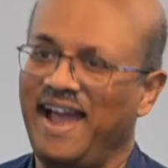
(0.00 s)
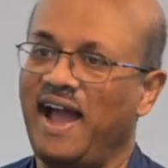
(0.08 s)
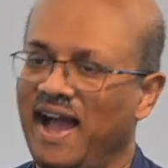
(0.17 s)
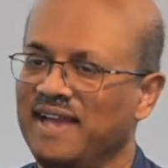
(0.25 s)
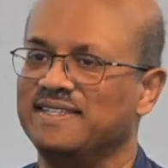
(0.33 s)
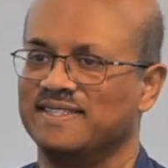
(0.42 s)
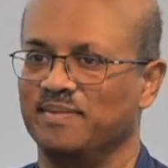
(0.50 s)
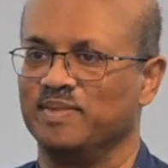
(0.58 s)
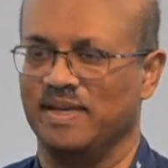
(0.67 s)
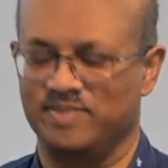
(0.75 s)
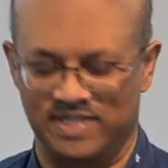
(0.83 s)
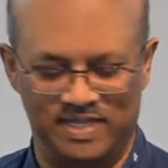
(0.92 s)
I, I,
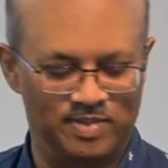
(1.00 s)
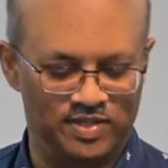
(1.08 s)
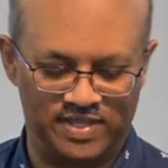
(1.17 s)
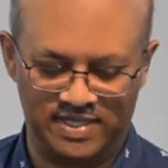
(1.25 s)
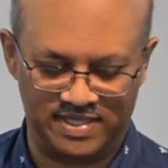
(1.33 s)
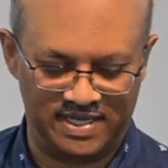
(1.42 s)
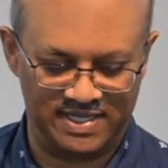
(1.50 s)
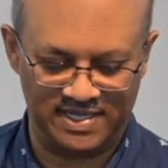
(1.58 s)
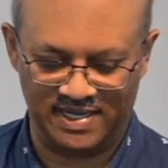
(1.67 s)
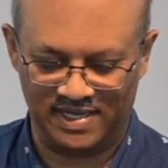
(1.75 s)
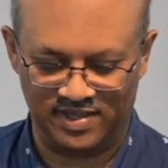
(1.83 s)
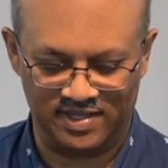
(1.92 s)
sometimes think about things that I
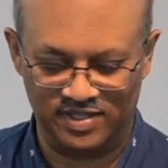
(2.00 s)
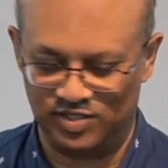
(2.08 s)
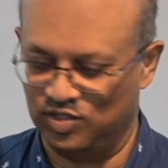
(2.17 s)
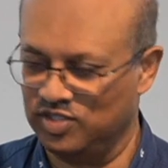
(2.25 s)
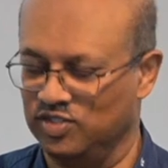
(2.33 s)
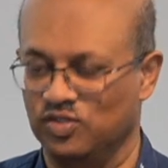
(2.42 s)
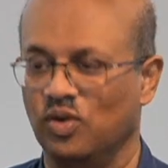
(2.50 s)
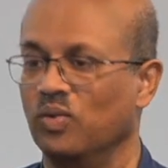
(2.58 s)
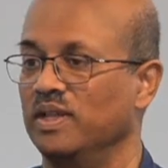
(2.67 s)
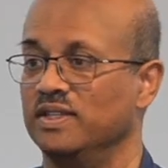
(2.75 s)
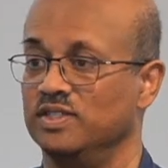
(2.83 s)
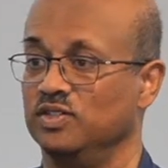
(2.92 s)
did and I thought, there's just no
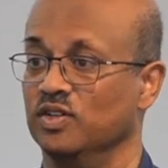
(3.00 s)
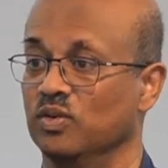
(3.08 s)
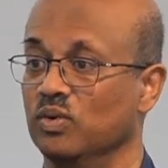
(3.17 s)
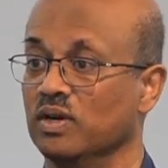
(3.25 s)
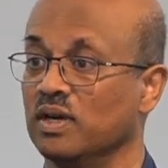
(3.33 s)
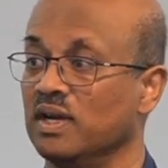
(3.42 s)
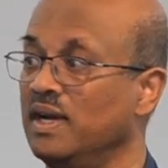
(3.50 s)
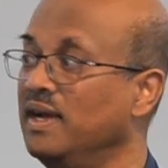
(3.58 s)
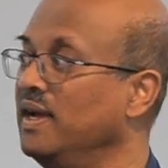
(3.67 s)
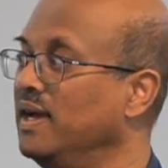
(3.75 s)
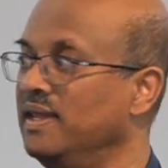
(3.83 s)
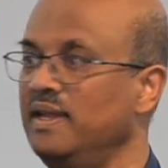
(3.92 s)
way this is going to work.
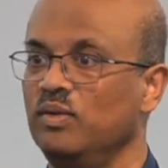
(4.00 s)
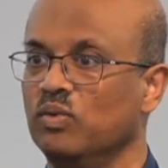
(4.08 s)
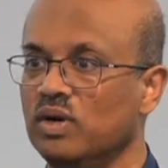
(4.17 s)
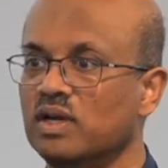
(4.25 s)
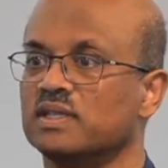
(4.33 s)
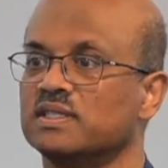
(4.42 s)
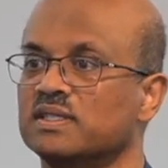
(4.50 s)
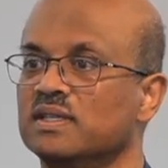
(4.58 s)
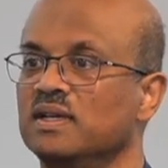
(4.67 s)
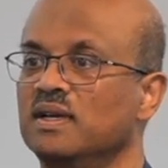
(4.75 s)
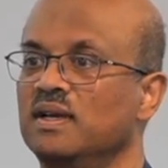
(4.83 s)
And then it works.